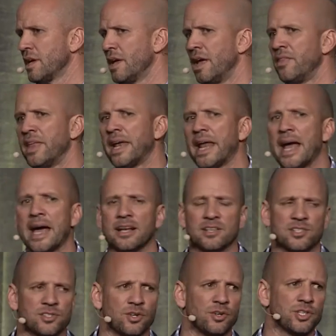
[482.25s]
And then I had a
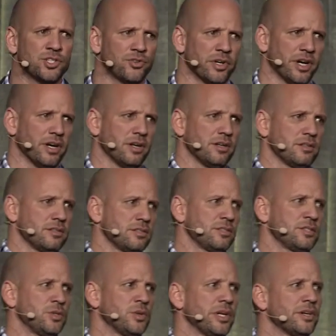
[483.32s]
surgery
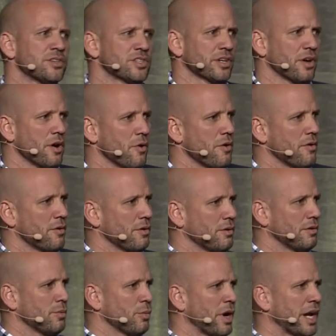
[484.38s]
two years ago
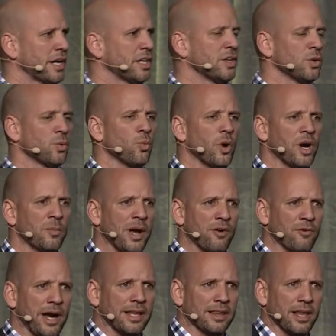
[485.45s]
where I couldn't wear my
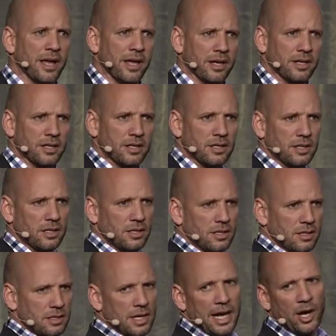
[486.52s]
right leg.
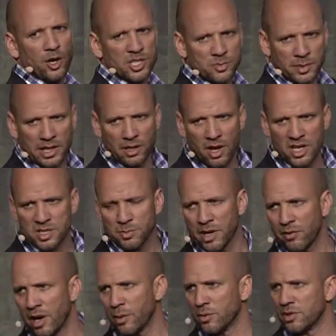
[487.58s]
I ultimately lost my
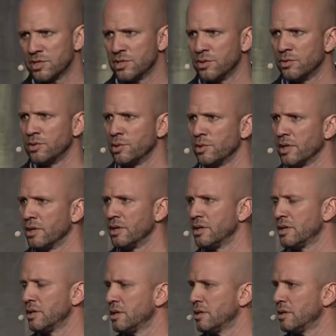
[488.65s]
right one too due to
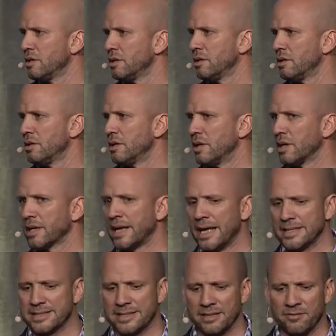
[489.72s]

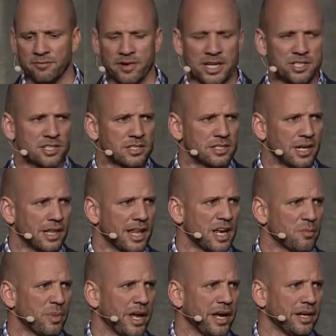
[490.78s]
constant infections and a lot
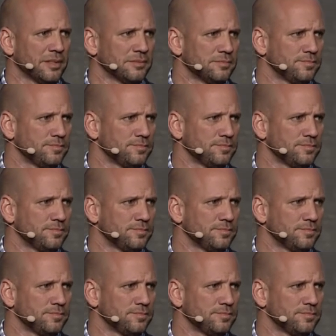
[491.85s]
of pain.